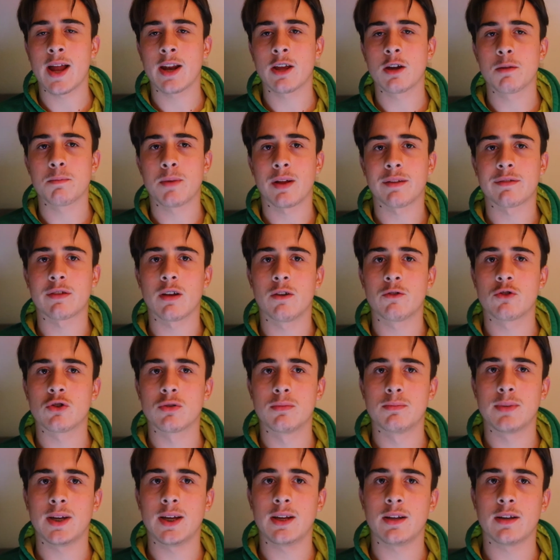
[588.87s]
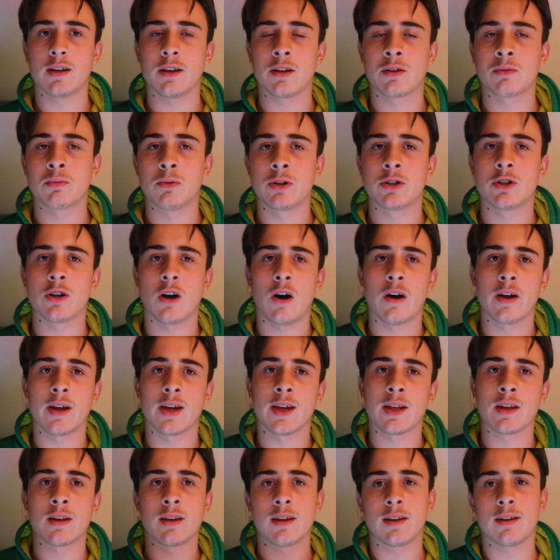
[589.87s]
any of my social medias, which are
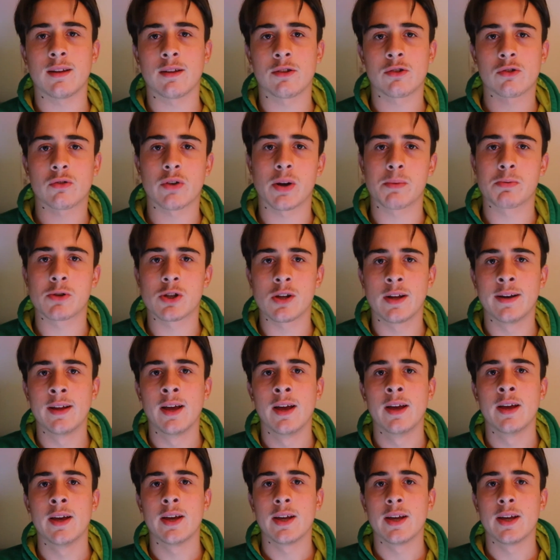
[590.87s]
in the description